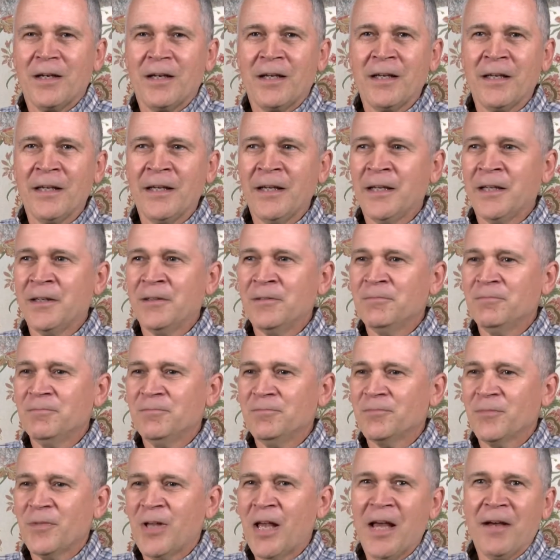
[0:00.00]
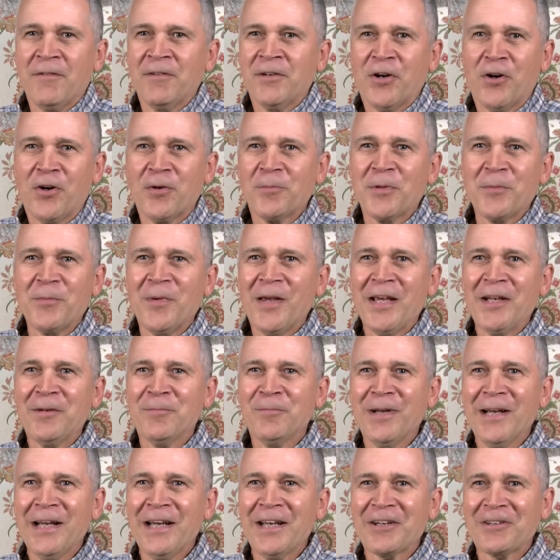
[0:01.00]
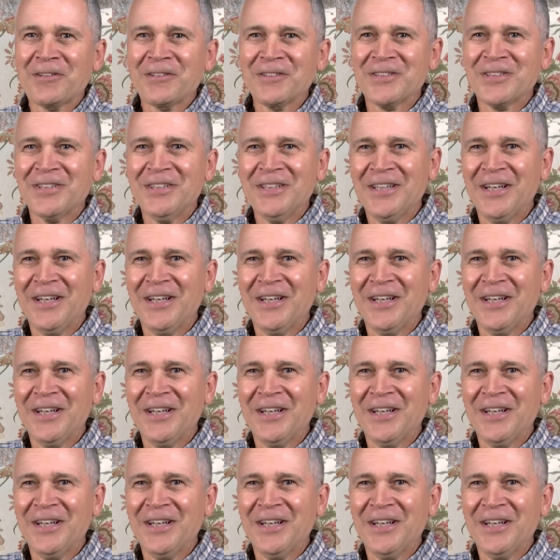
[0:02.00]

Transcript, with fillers: and having army man battles